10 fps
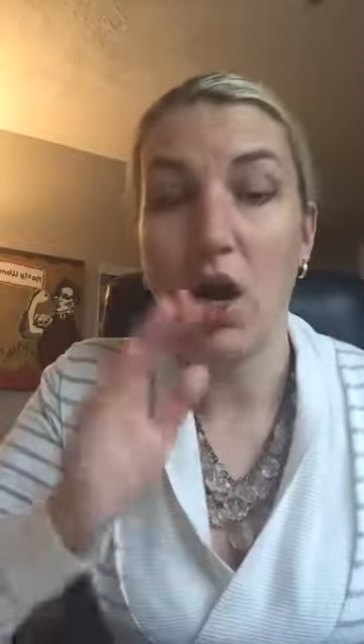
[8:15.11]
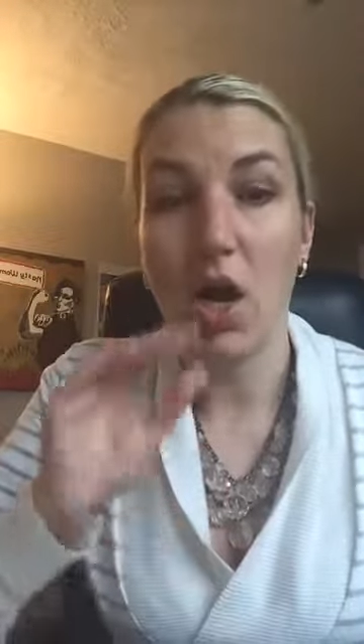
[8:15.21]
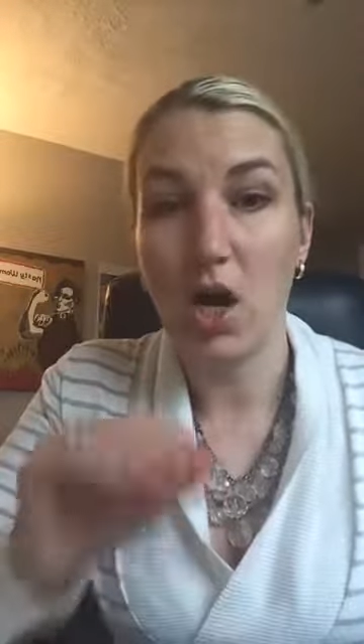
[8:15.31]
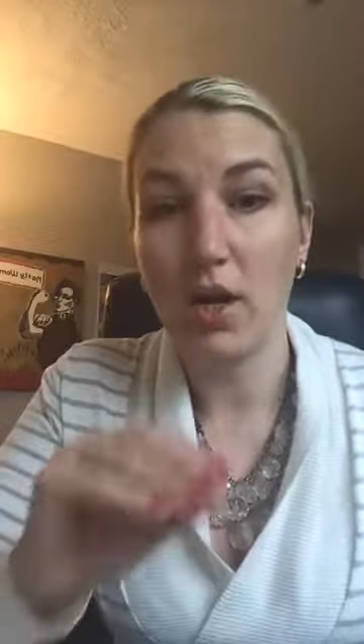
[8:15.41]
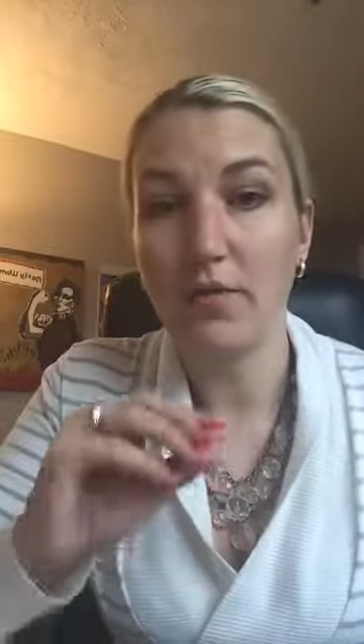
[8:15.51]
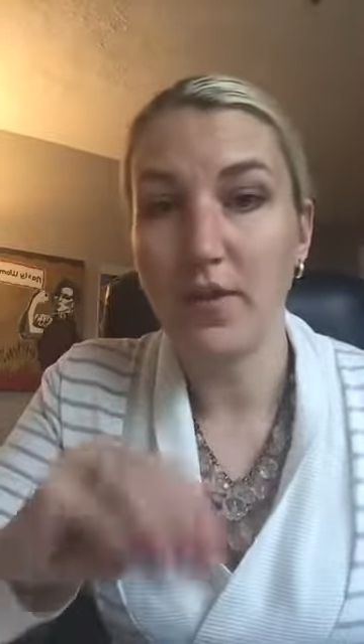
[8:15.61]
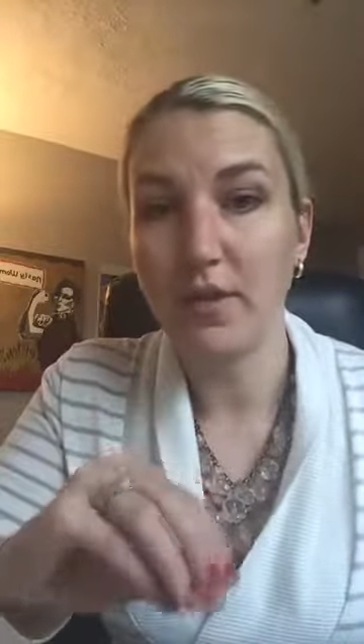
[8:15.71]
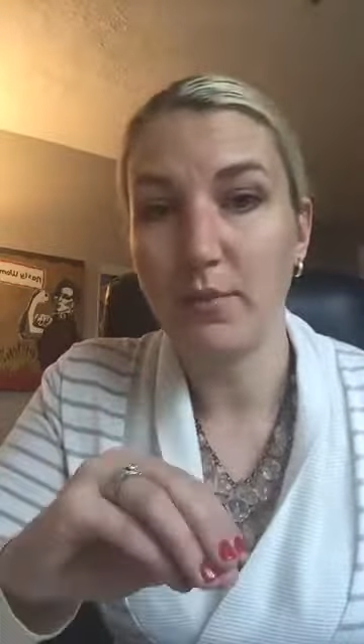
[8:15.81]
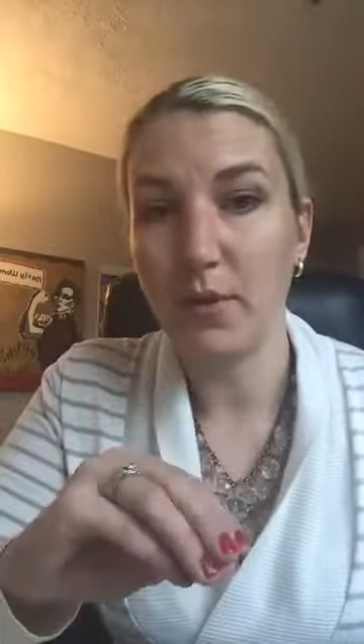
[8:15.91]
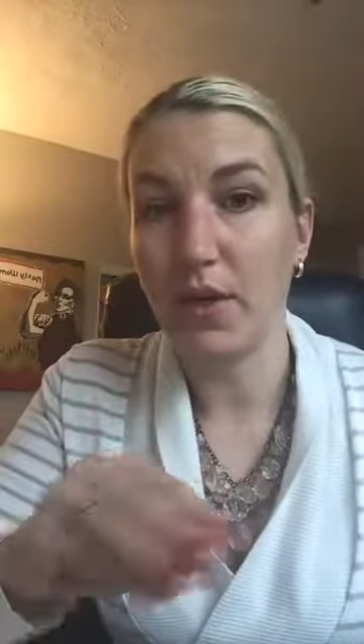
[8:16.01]
on
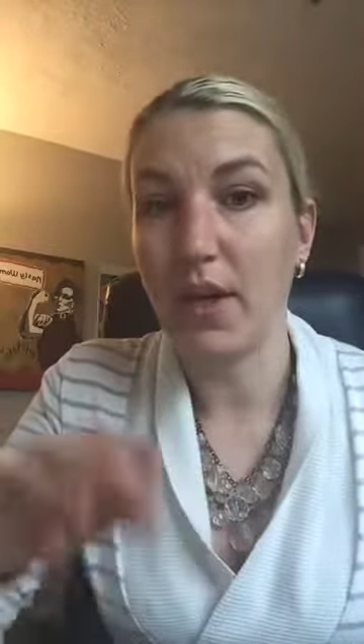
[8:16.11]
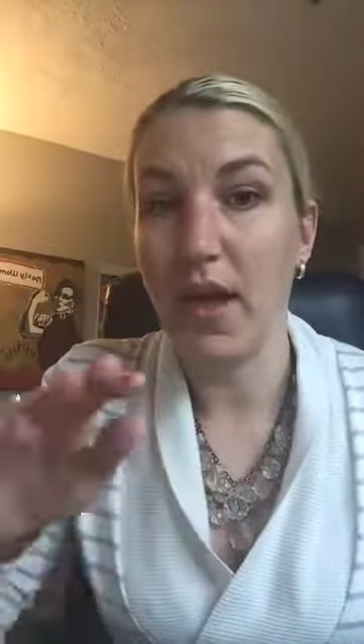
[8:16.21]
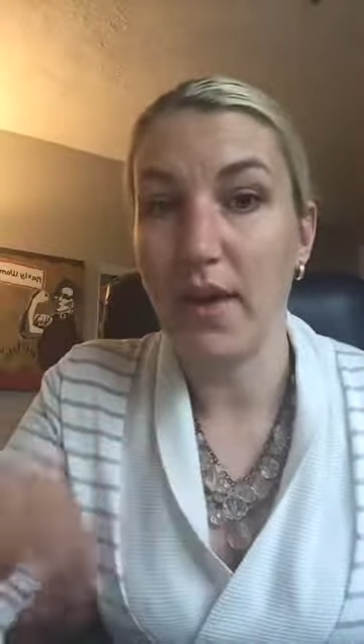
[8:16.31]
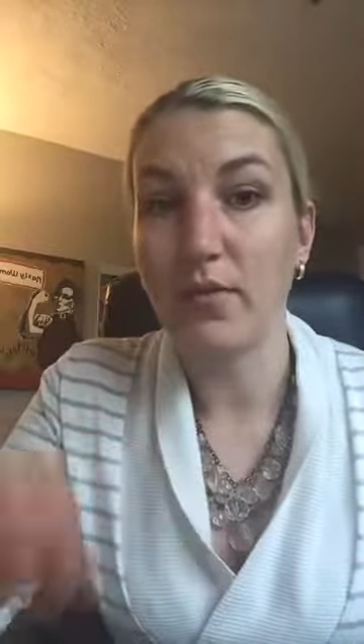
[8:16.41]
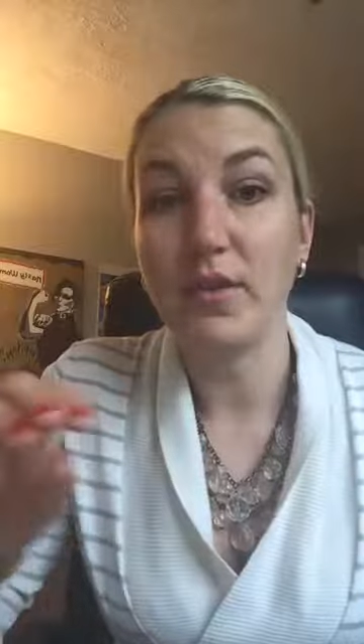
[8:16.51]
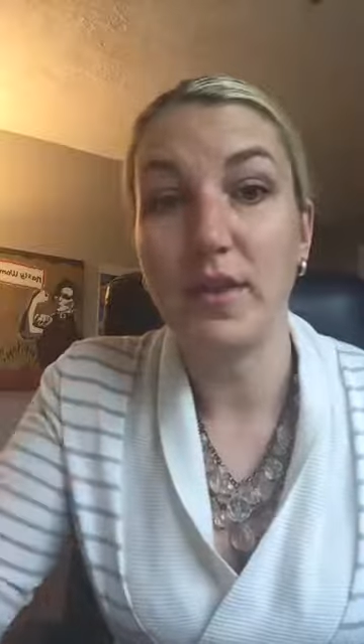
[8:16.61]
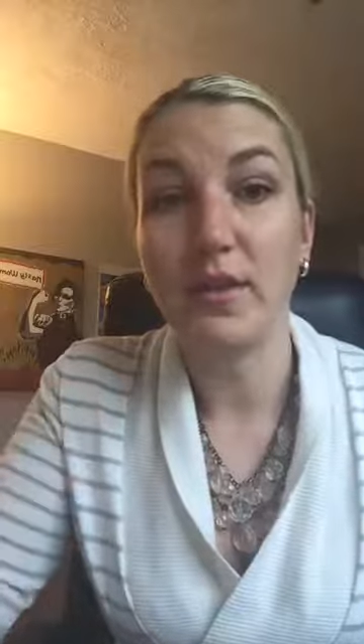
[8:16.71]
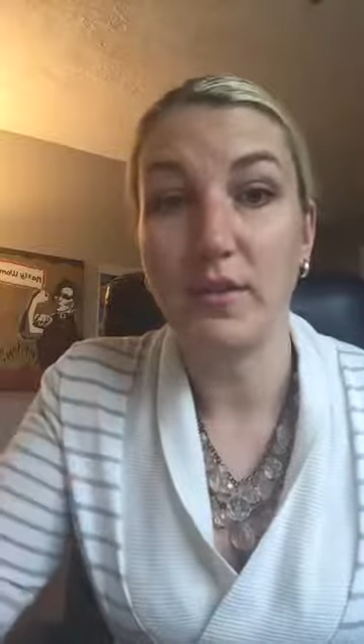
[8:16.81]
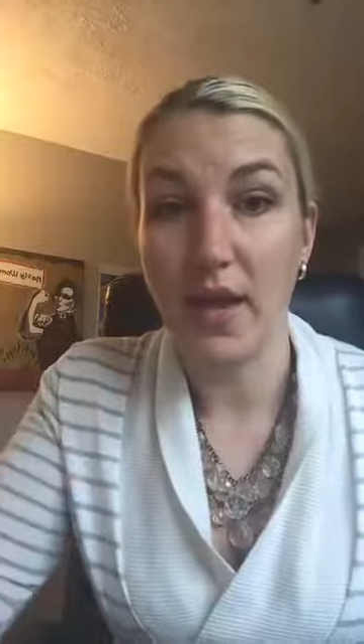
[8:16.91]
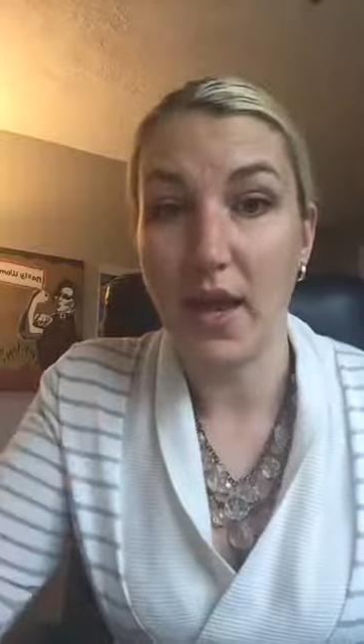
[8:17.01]
Facebook every single
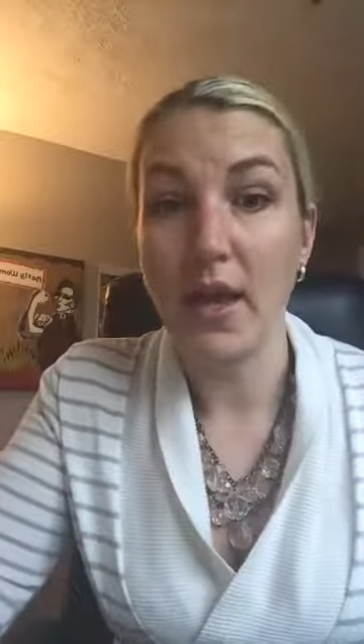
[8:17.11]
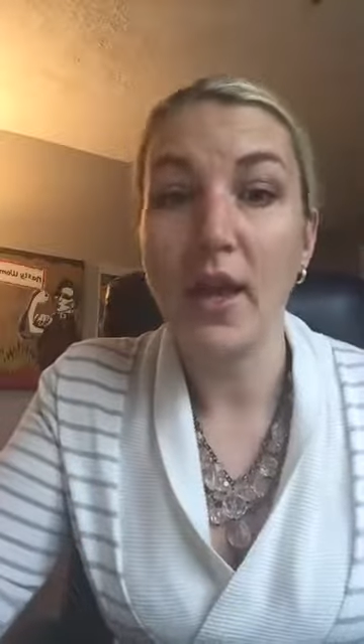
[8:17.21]
day.